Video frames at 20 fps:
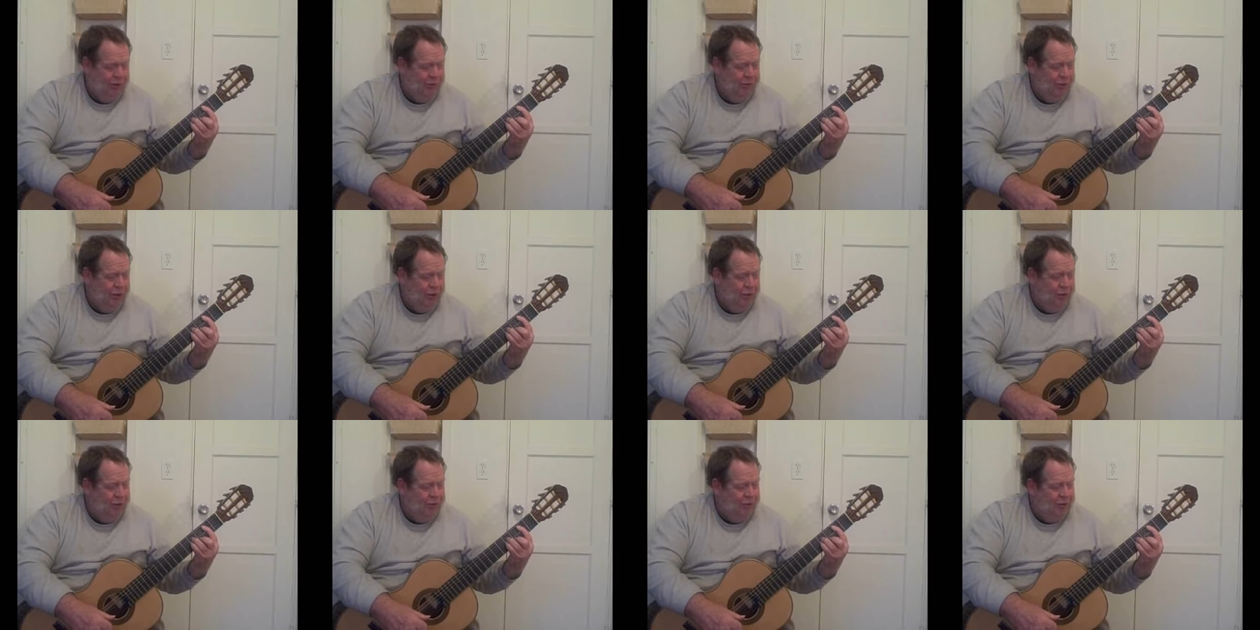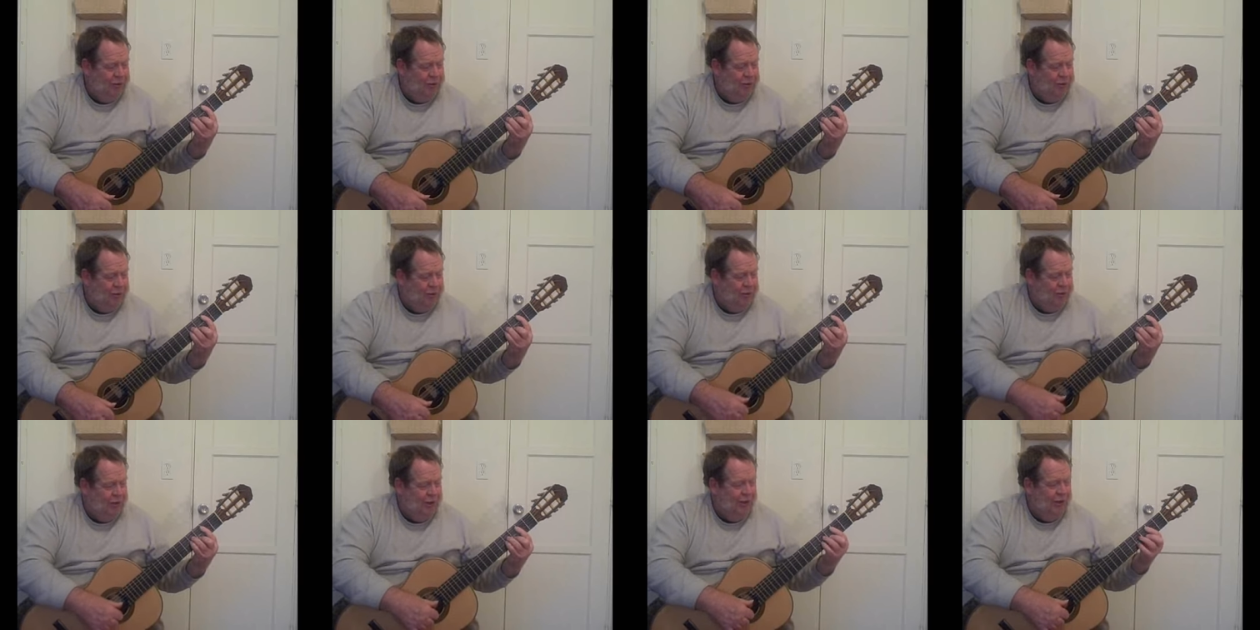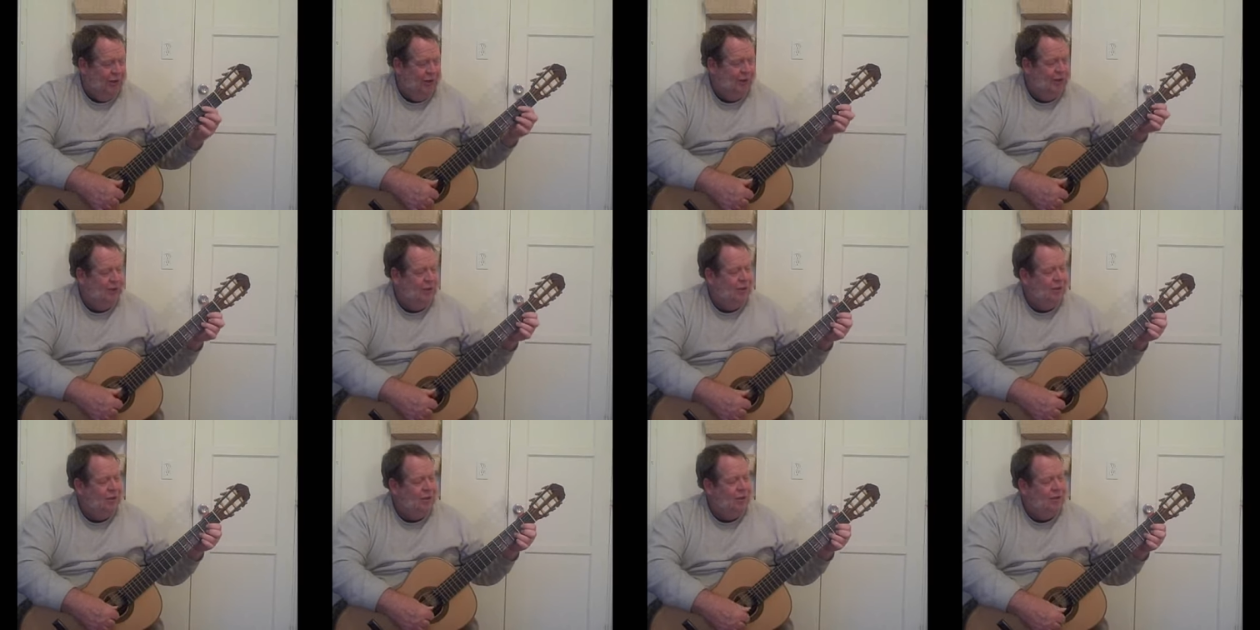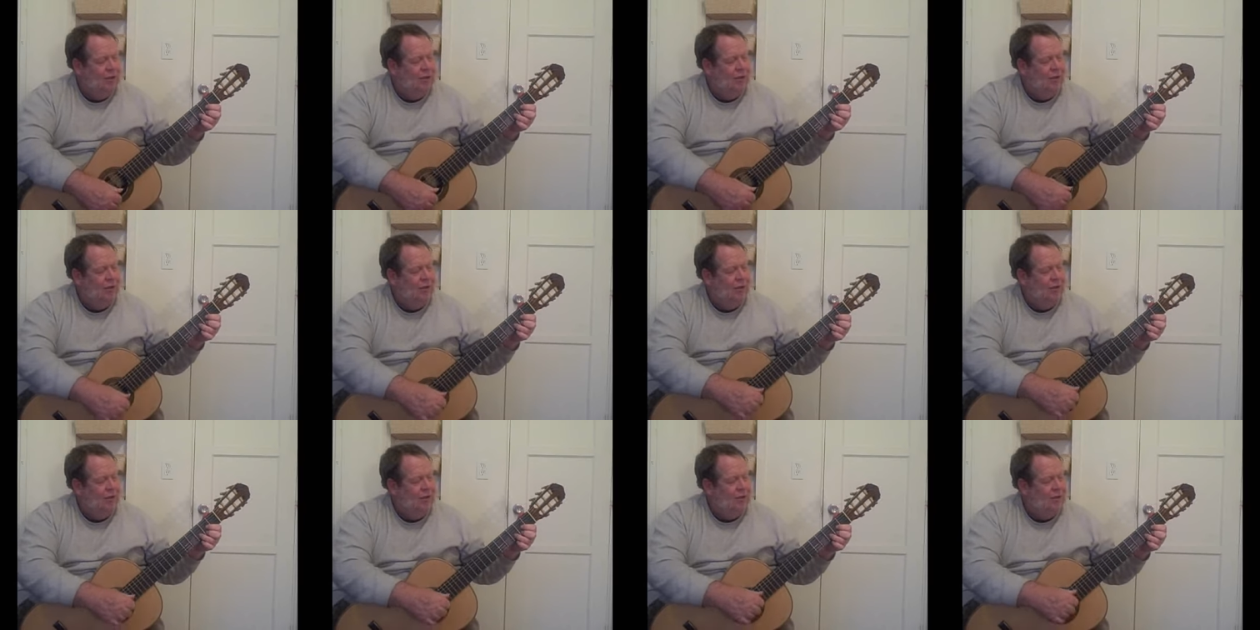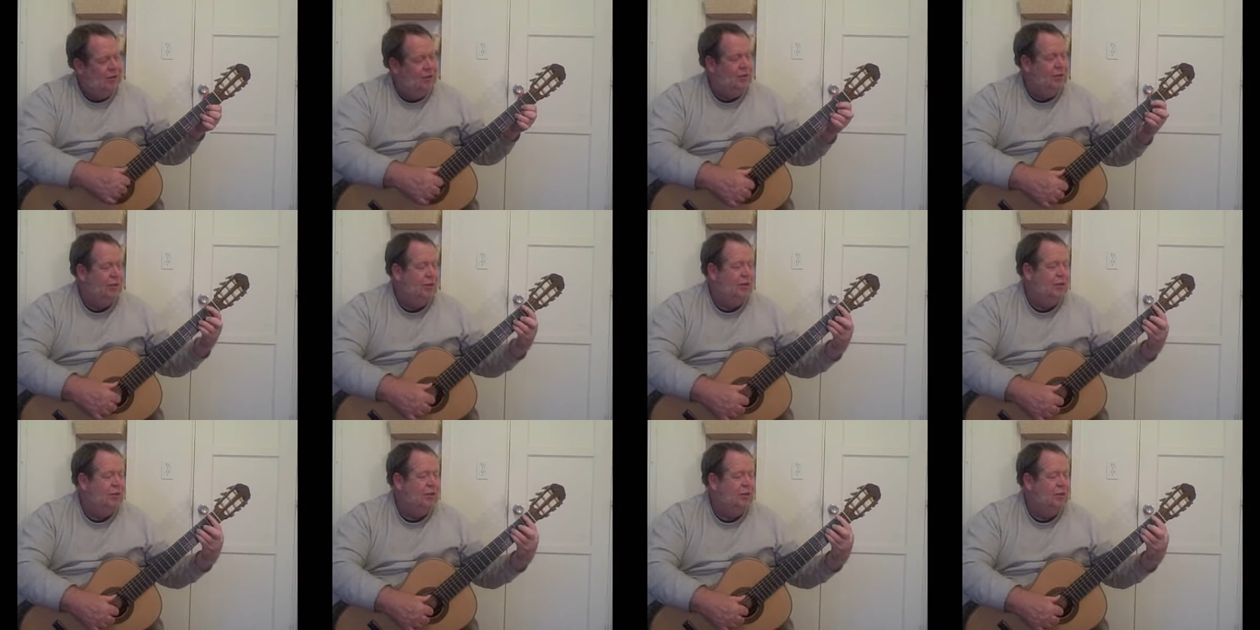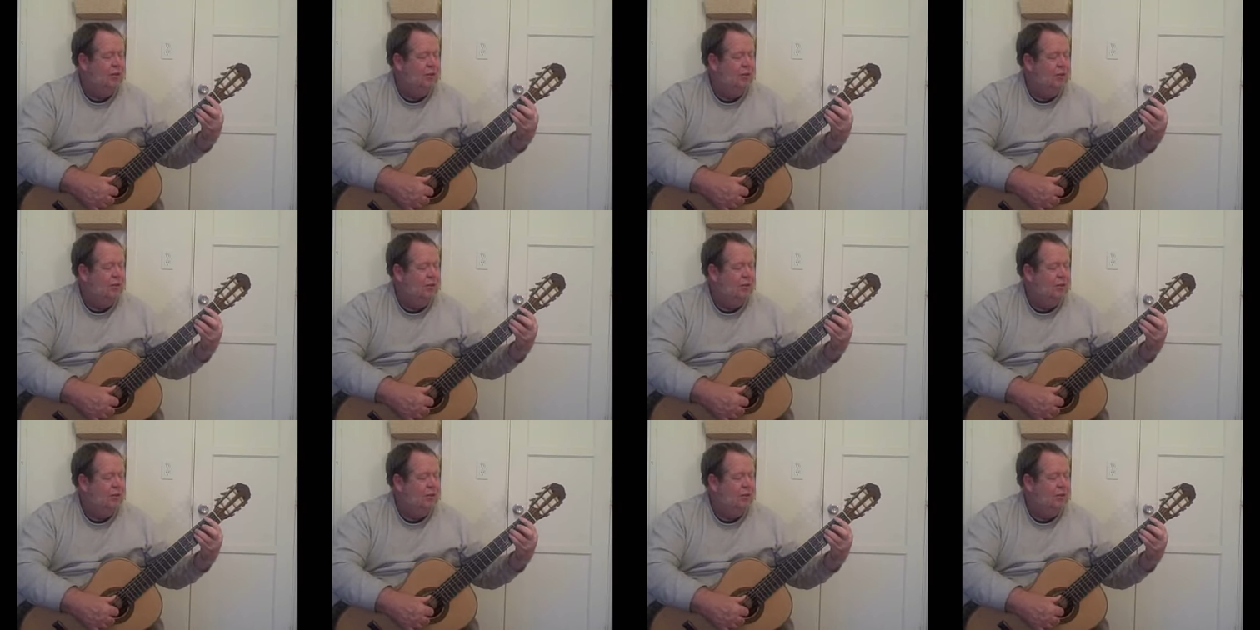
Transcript: We'll go over these chords later. Okay, so it's